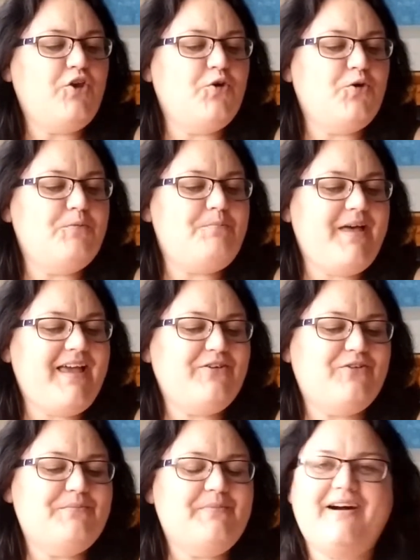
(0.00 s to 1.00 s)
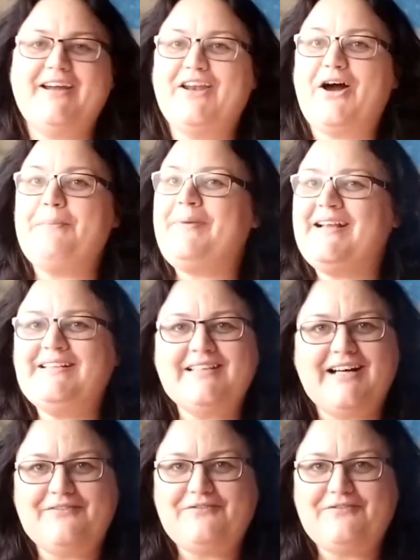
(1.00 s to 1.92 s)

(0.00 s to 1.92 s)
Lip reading: Your Bed or Mine, I picked it